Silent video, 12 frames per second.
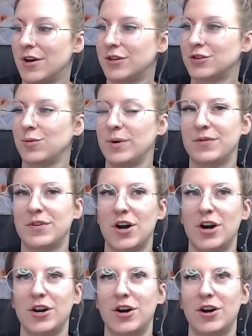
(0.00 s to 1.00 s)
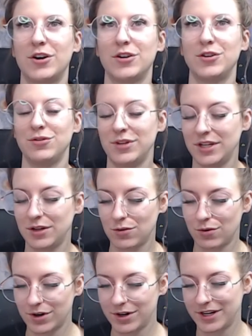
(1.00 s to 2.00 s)
So we've got our
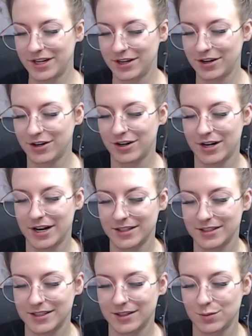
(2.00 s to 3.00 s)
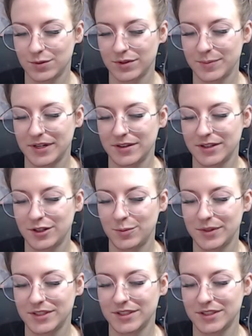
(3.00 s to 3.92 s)
unicorn here, and since we've been a little bit